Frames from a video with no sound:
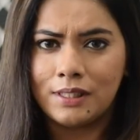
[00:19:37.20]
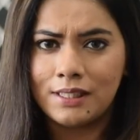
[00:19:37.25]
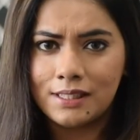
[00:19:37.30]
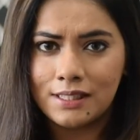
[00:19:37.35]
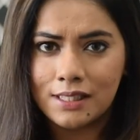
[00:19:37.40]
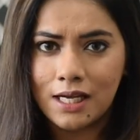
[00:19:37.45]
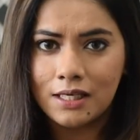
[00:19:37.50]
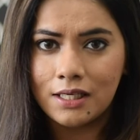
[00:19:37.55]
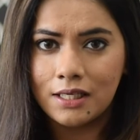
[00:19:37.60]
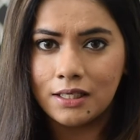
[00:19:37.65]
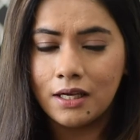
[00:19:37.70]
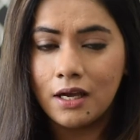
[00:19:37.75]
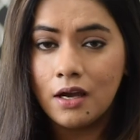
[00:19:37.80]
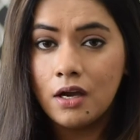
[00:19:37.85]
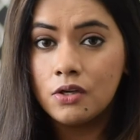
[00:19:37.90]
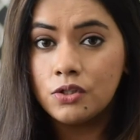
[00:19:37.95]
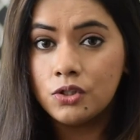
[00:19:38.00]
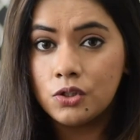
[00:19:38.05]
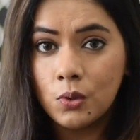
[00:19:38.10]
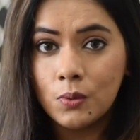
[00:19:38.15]
stunning,
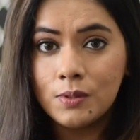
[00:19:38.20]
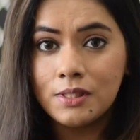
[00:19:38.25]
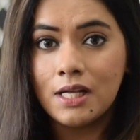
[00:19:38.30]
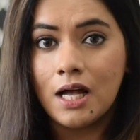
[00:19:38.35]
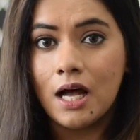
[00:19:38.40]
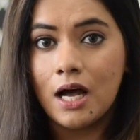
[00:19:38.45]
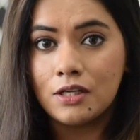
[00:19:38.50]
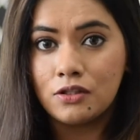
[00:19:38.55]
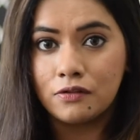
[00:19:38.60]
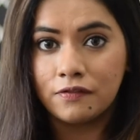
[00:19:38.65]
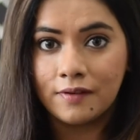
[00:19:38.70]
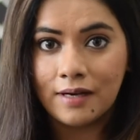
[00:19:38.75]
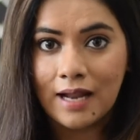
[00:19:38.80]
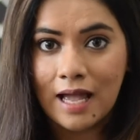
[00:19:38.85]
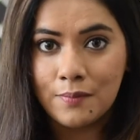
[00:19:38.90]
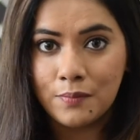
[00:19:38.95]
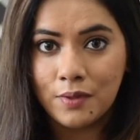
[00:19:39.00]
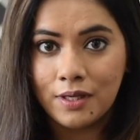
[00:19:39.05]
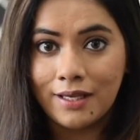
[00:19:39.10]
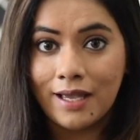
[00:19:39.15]
shows the art of
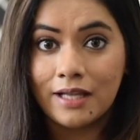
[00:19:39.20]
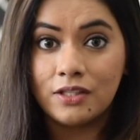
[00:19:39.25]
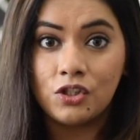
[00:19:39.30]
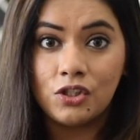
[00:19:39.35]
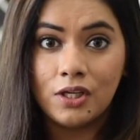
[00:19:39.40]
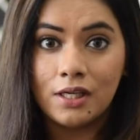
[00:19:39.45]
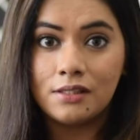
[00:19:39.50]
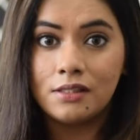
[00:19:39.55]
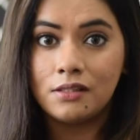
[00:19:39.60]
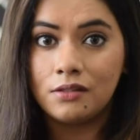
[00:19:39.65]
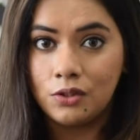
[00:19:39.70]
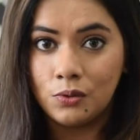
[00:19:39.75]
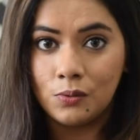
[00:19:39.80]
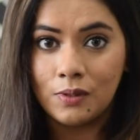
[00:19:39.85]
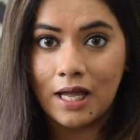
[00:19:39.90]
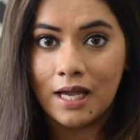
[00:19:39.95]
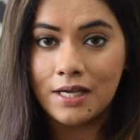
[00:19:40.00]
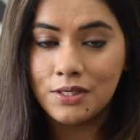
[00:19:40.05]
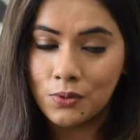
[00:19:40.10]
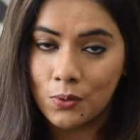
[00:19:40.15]
climbing, and sheds a new
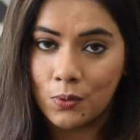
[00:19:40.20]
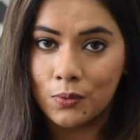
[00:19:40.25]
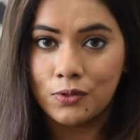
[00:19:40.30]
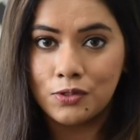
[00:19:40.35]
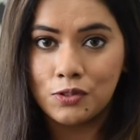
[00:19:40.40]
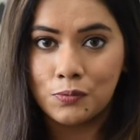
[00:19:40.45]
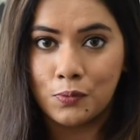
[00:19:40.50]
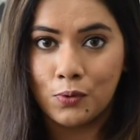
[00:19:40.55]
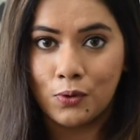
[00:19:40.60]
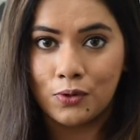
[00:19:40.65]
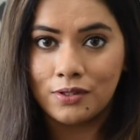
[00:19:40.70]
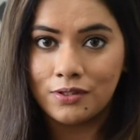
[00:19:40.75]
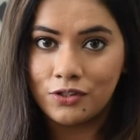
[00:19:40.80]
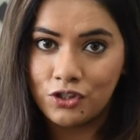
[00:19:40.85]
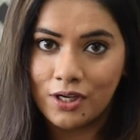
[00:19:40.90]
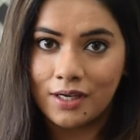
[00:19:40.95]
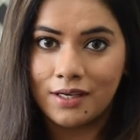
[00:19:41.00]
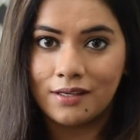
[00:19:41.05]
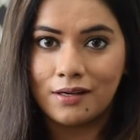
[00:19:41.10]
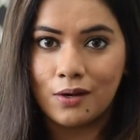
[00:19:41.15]
light on the sport.
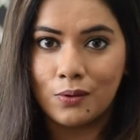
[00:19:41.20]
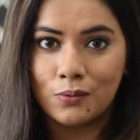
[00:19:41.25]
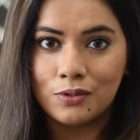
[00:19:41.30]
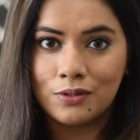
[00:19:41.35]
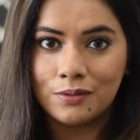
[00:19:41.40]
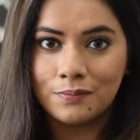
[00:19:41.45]
Check it out.